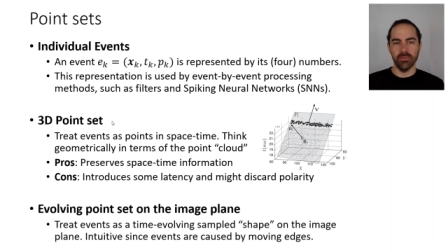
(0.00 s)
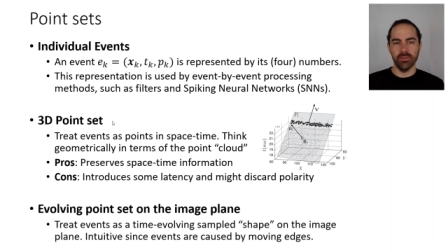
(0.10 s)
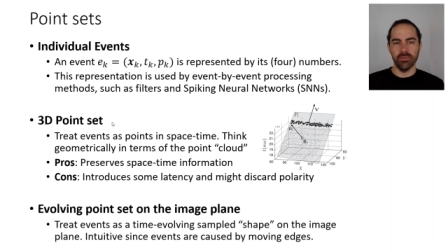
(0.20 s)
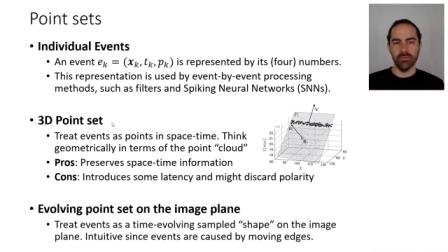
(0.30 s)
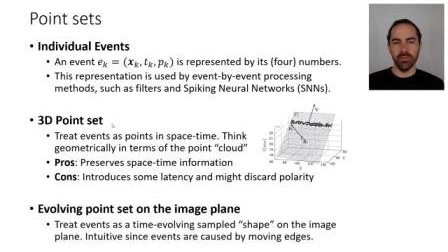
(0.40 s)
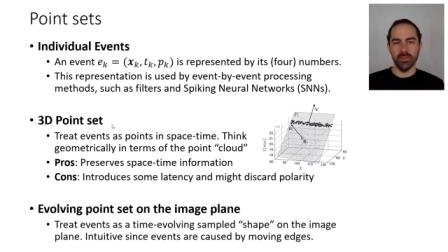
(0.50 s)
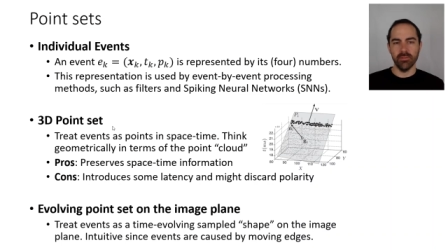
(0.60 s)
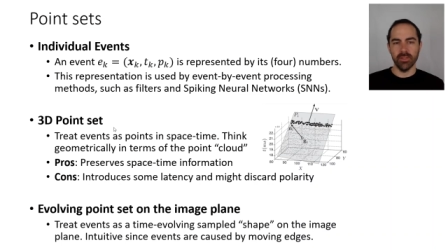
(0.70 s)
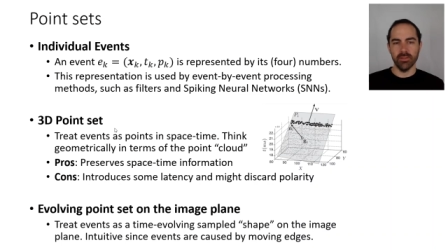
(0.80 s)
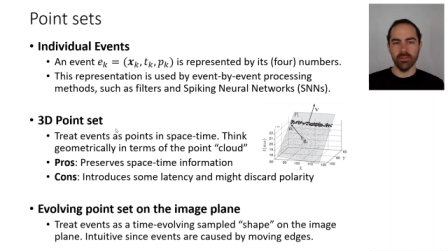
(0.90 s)
We treat
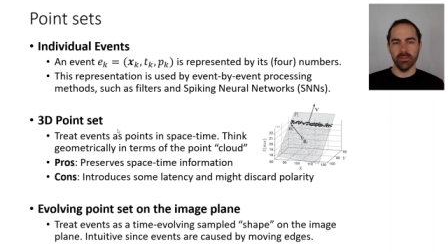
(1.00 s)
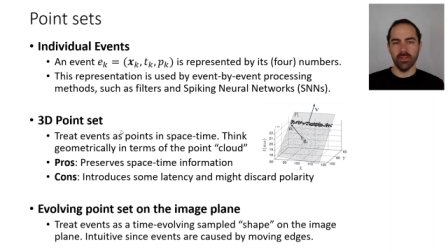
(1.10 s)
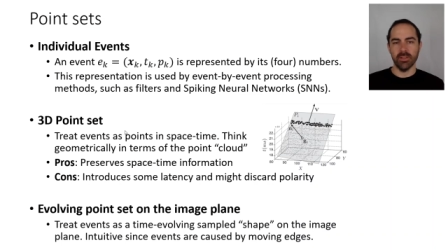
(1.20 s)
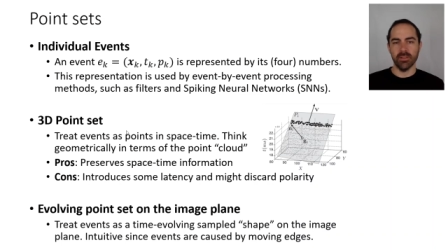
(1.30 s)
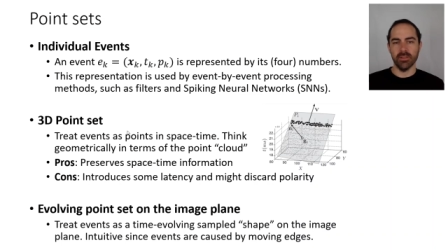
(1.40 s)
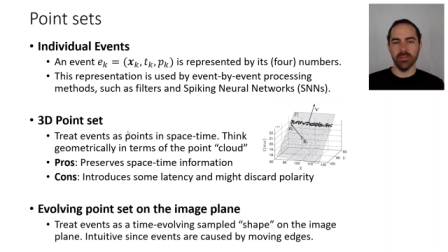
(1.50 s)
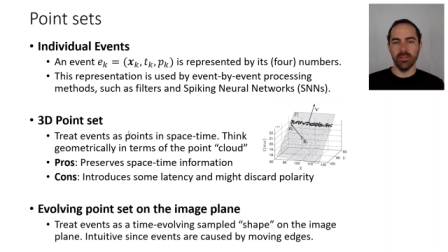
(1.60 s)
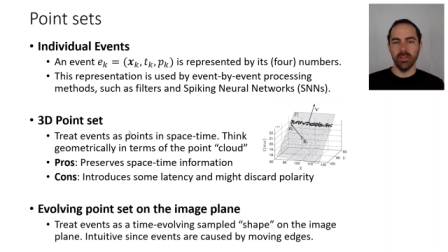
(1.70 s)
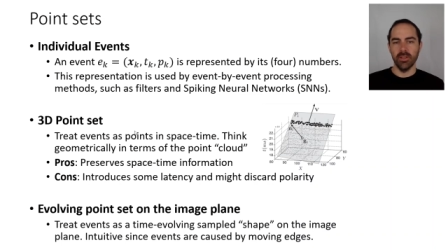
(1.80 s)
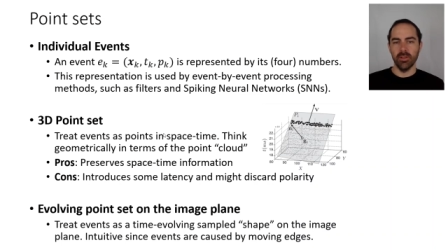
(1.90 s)
events as
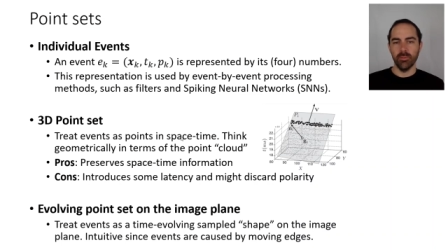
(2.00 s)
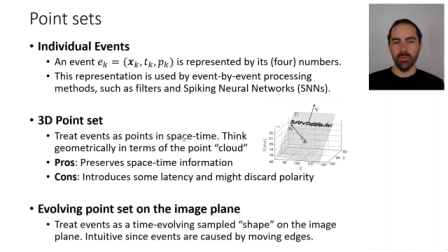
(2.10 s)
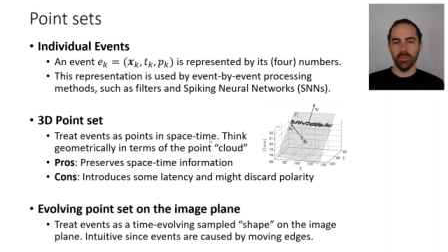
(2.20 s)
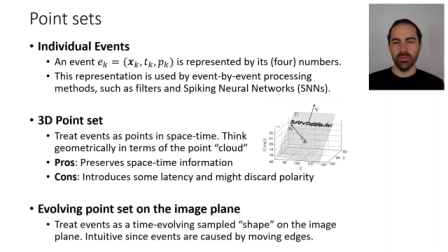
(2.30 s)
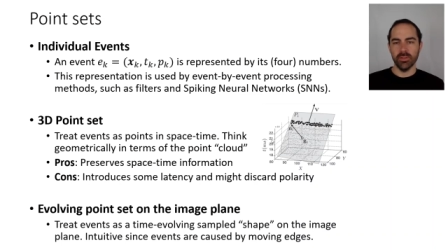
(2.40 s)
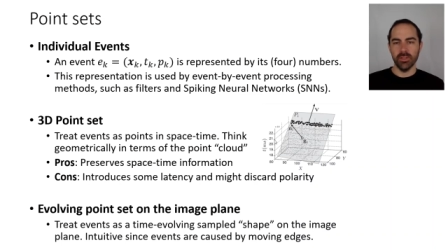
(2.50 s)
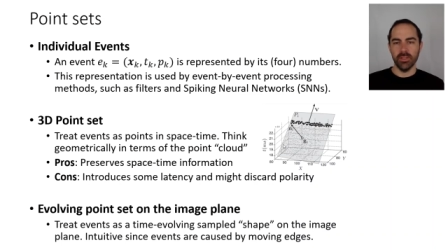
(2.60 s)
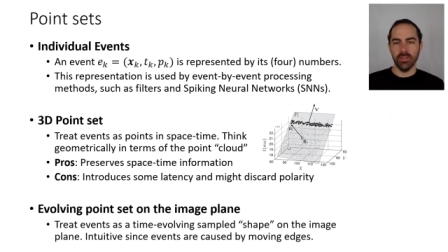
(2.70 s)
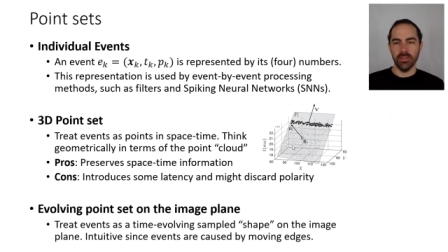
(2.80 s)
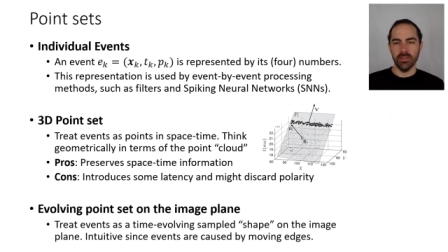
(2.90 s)
points
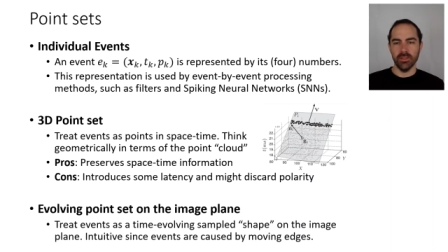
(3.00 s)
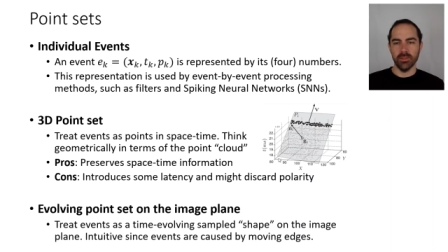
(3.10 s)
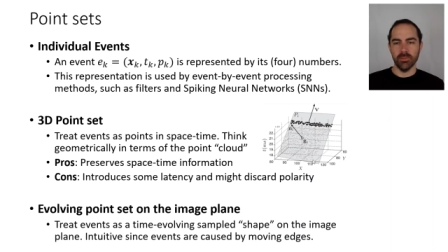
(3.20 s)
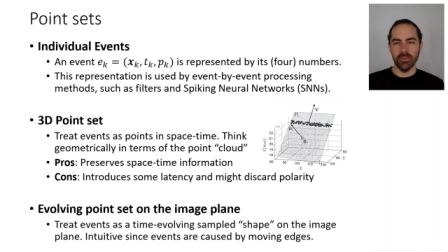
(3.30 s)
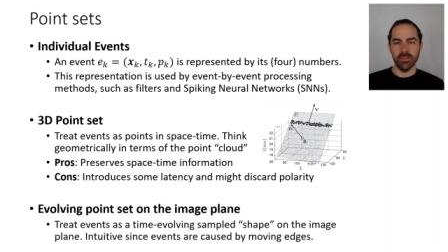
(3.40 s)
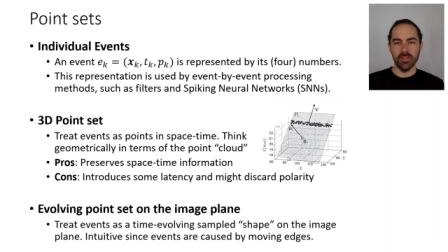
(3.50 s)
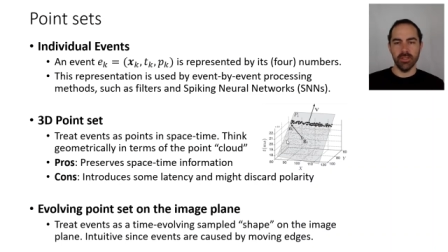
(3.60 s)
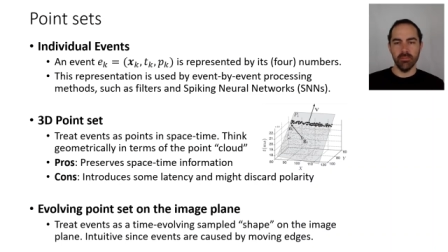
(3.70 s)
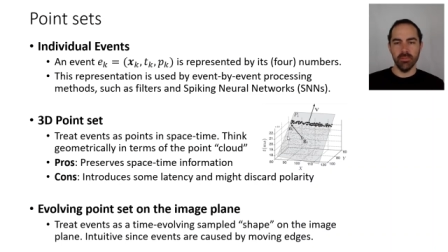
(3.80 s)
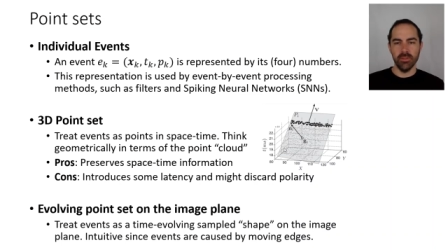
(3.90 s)
in
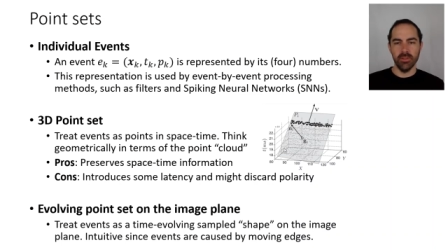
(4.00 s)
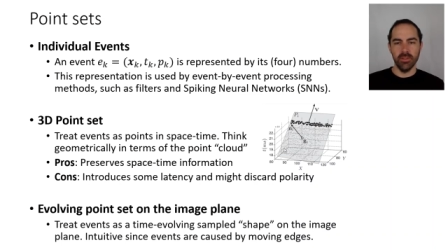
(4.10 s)
space-time,